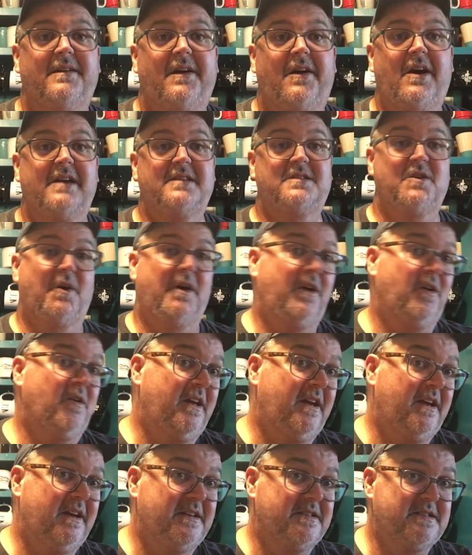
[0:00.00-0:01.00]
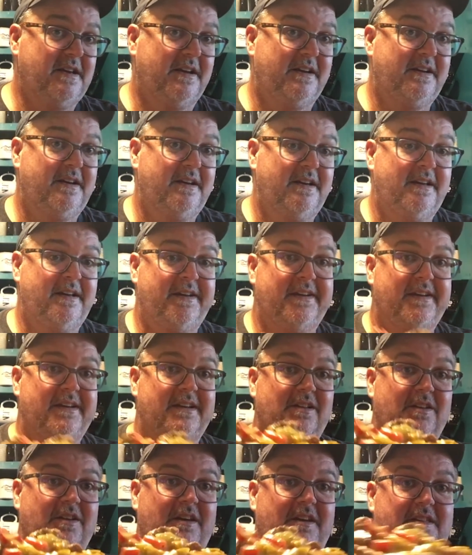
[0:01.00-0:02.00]
All right, so here it is.
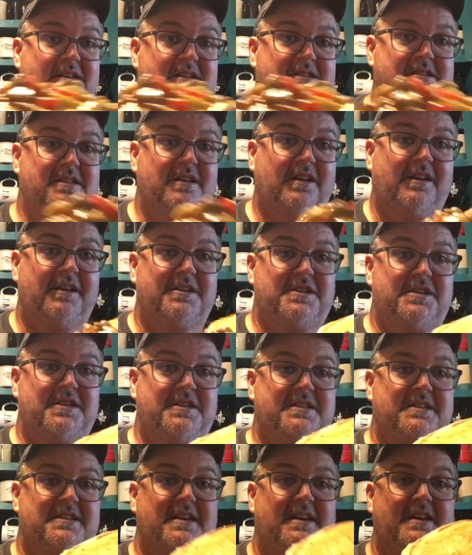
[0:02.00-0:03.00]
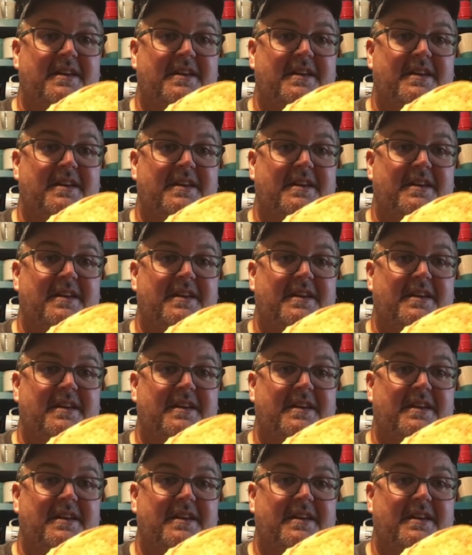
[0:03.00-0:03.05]
Look at this delicious